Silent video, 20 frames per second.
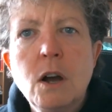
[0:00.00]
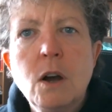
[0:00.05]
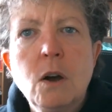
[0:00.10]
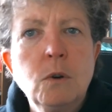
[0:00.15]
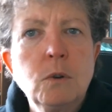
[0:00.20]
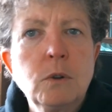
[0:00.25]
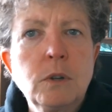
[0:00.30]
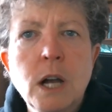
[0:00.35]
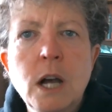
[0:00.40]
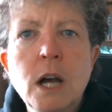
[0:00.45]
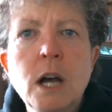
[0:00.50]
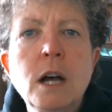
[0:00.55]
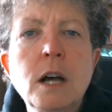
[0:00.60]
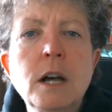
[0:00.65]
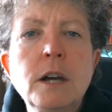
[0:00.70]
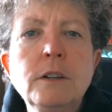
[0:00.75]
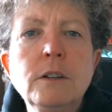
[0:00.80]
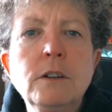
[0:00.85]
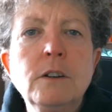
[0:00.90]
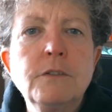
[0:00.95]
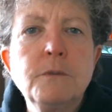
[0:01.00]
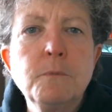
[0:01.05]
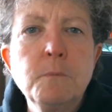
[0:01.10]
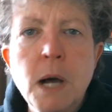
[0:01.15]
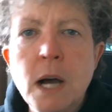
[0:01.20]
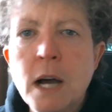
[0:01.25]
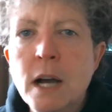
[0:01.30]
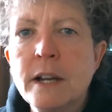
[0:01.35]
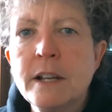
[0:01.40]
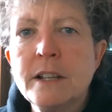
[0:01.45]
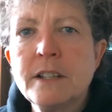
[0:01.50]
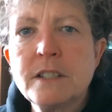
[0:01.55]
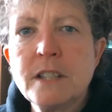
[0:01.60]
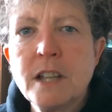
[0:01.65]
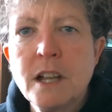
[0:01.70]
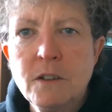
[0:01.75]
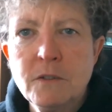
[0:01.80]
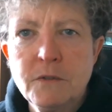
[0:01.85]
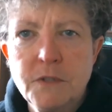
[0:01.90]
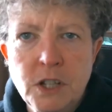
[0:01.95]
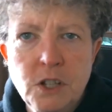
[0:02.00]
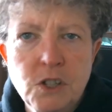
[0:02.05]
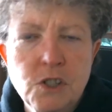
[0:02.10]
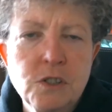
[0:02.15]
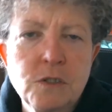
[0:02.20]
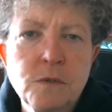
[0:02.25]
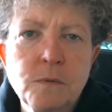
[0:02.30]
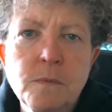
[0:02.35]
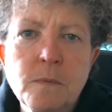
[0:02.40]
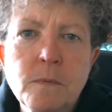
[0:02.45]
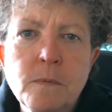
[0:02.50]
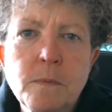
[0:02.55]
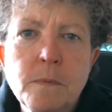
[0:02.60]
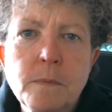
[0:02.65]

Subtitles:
O God of my salvation.